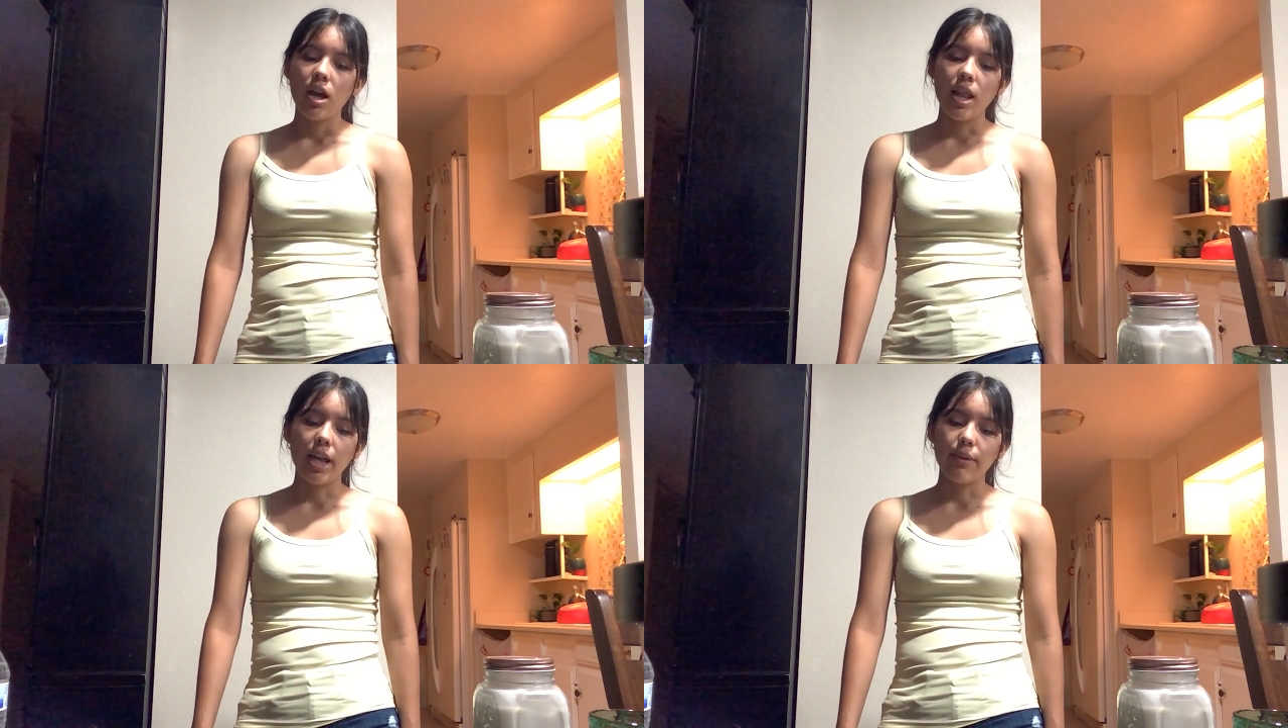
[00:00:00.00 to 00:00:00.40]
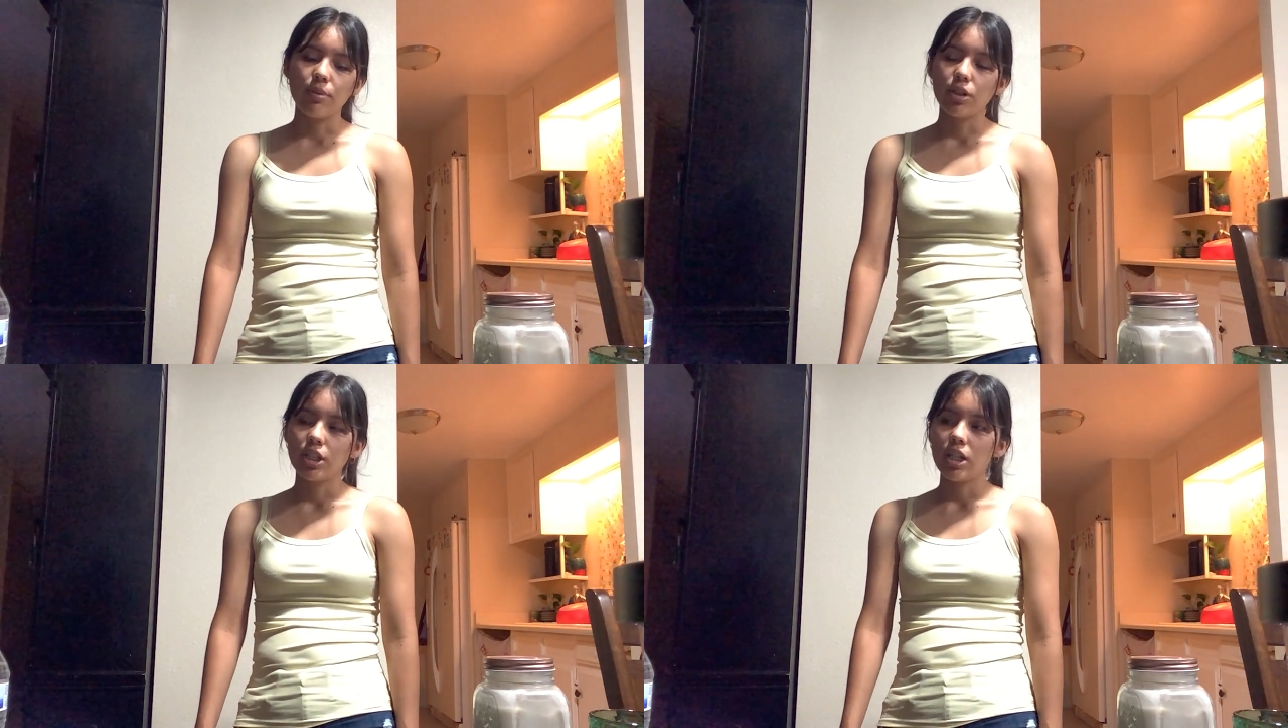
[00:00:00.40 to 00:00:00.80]

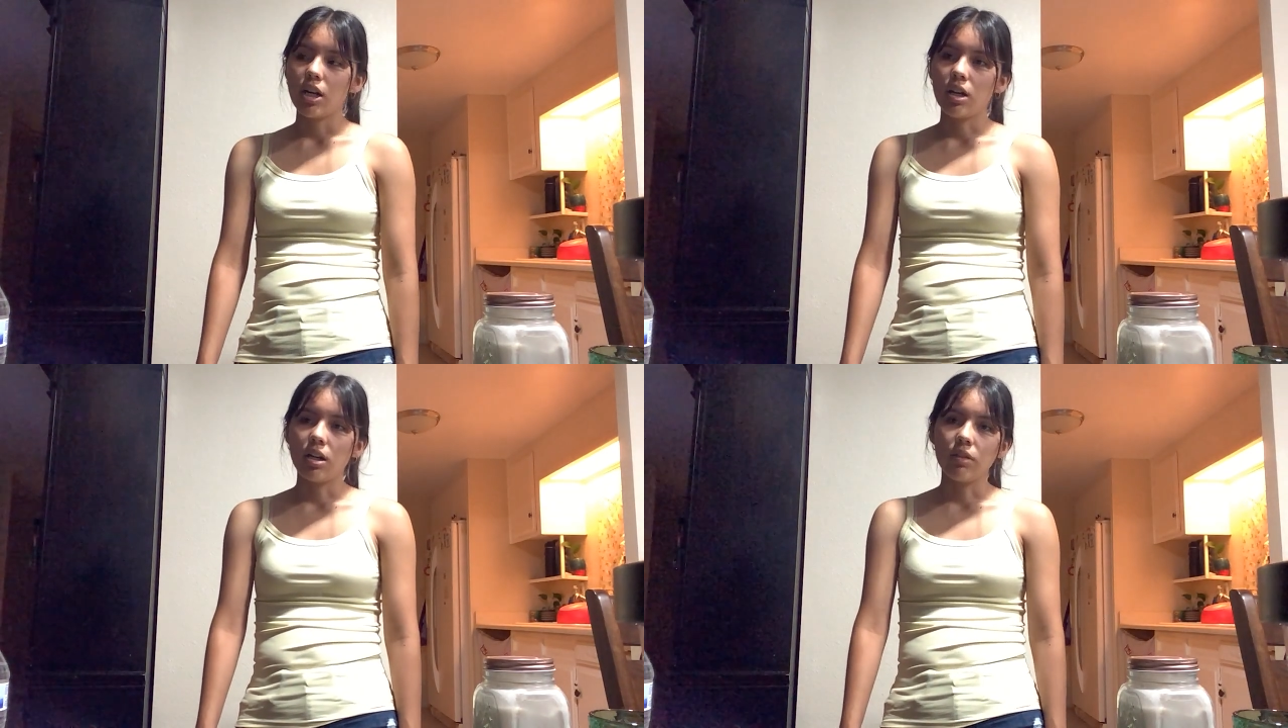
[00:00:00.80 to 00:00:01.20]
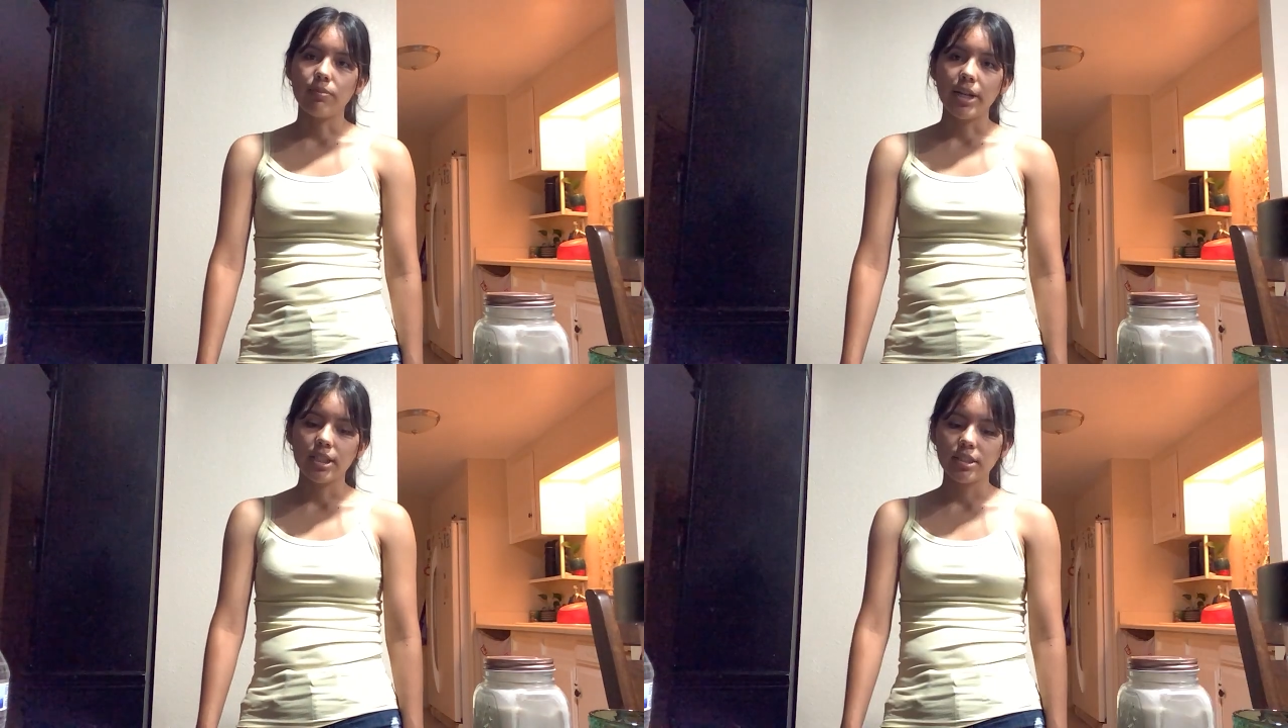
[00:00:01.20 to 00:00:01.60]
Library of
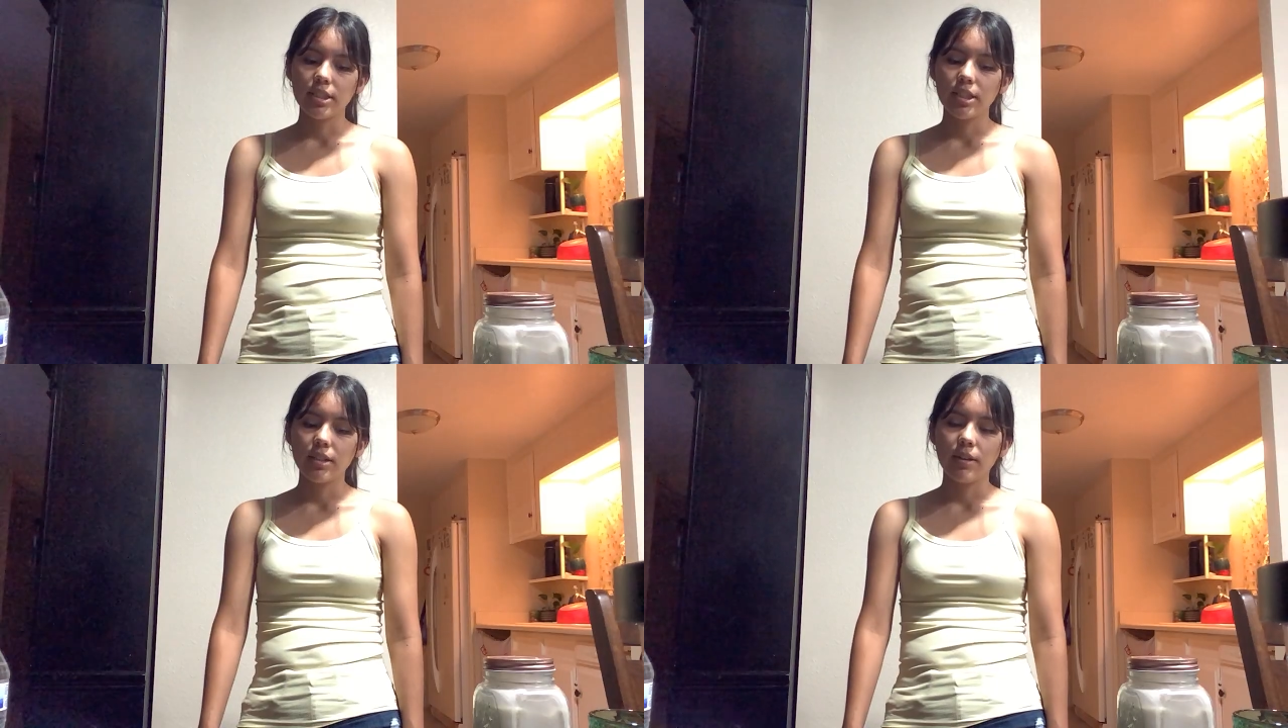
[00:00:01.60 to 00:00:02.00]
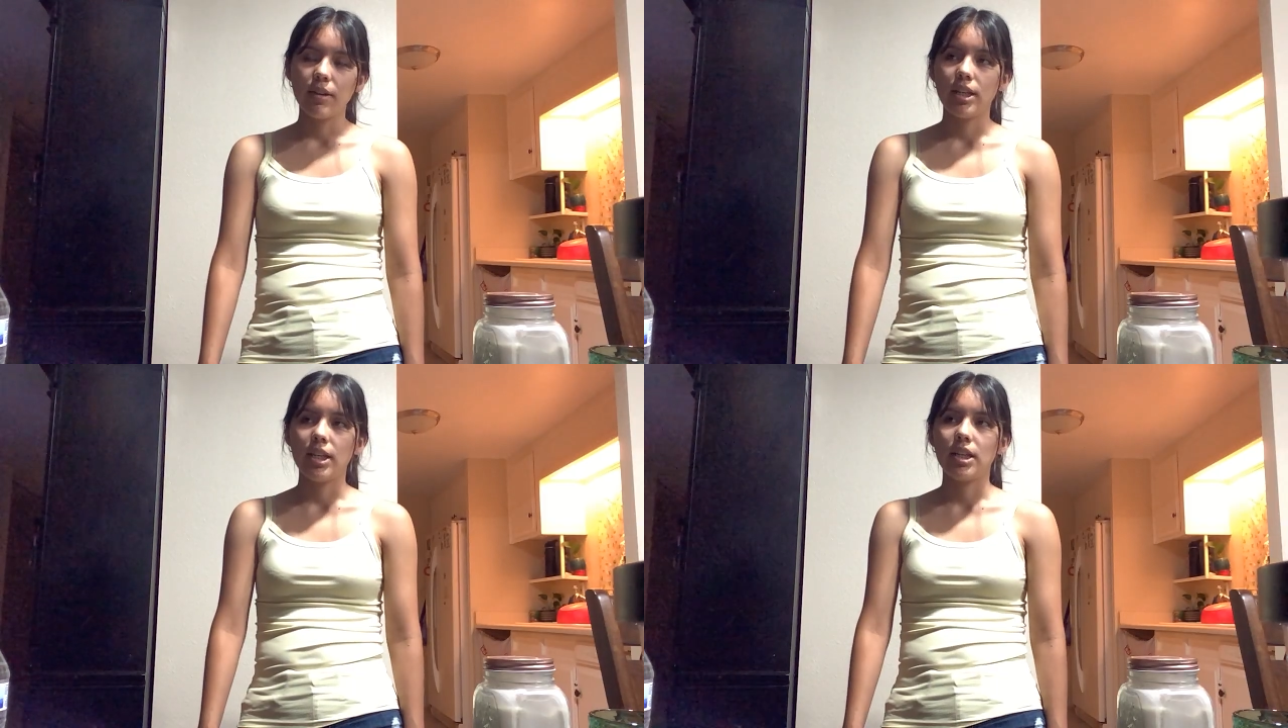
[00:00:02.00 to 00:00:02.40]
Medicine
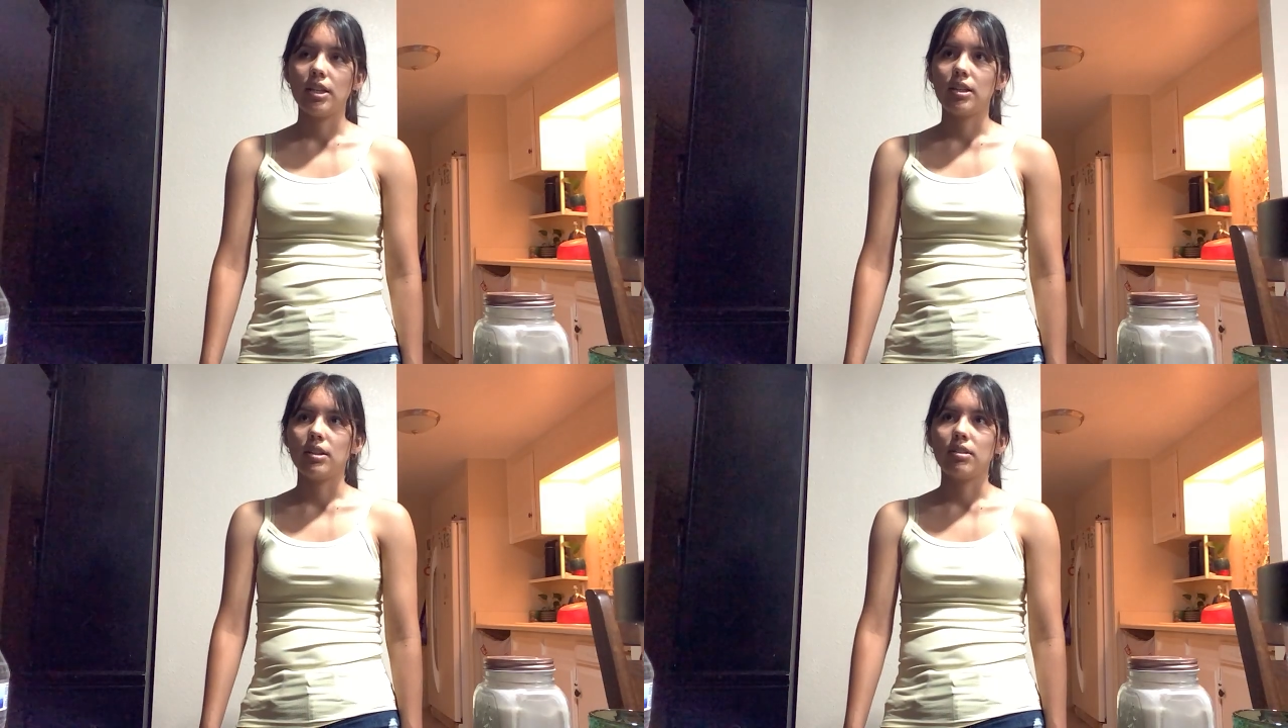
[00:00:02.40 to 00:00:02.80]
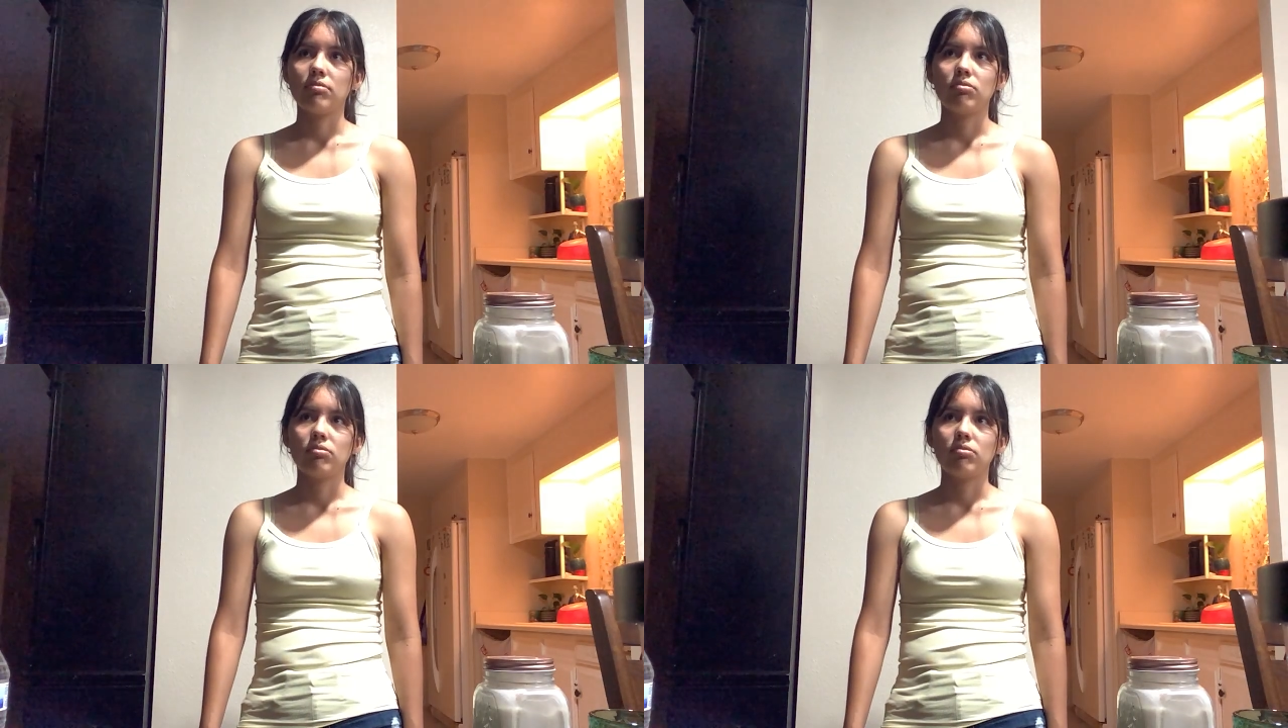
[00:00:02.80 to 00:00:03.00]
in